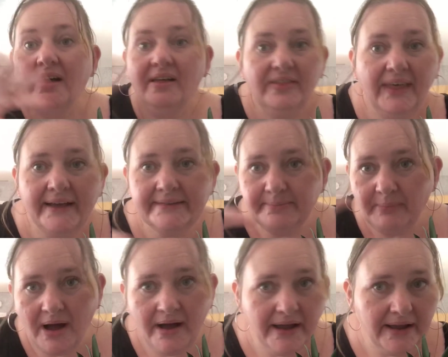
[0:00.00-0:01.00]
That's
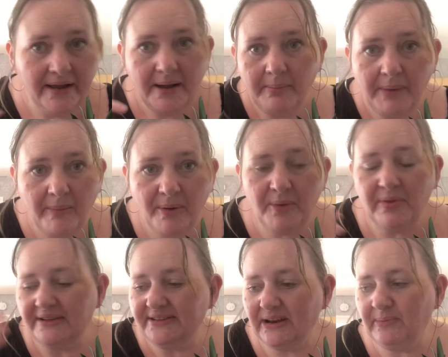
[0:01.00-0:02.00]
my bubble.
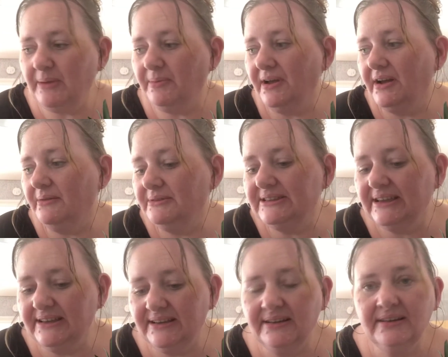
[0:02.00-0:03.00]
That's the only people I go and
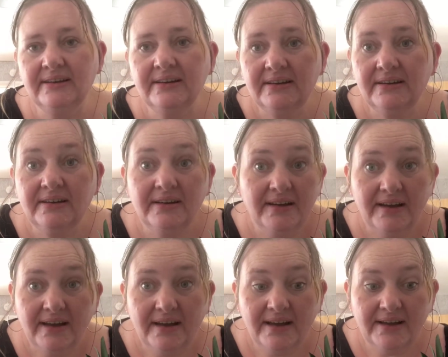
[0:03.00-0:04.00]
see.
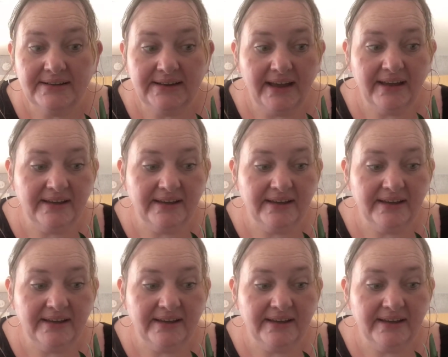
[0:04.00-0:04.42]
And yeah.